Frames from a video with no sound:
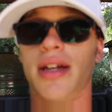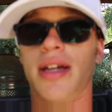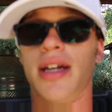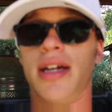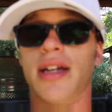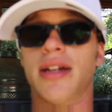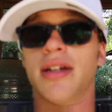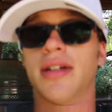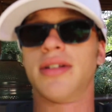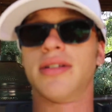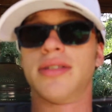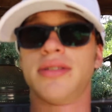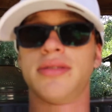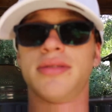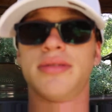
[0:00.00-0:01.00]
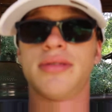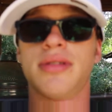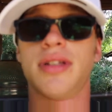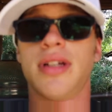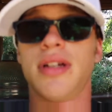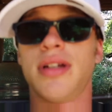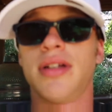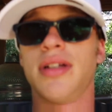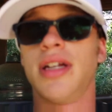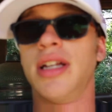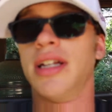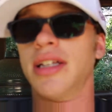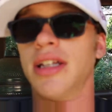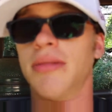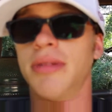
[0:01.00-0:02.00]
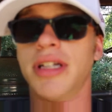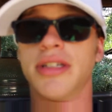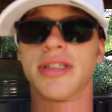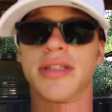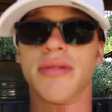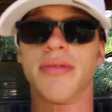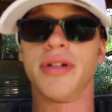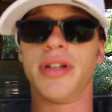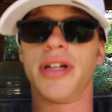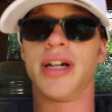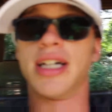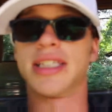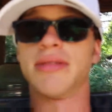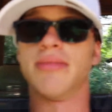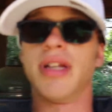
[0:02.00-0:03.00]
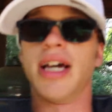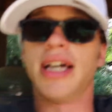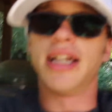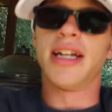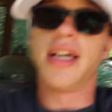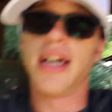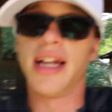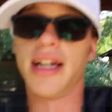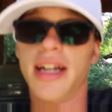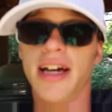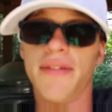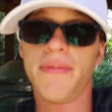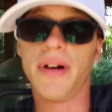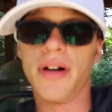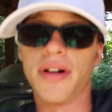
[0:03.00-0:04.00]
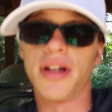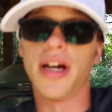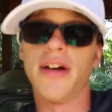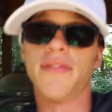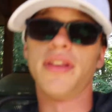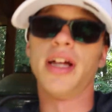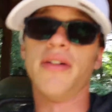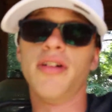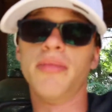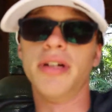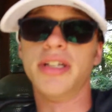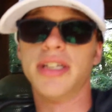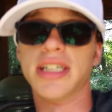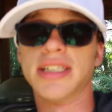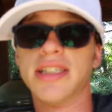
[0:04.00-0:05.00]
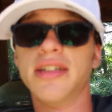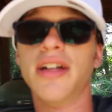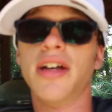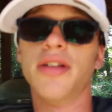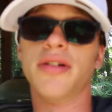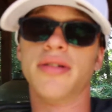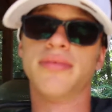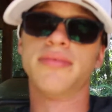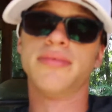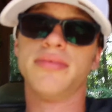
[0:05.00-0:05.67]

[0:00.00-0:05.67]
And it ended up being just a really awesome night, and had I not followed God for that, it would have been just another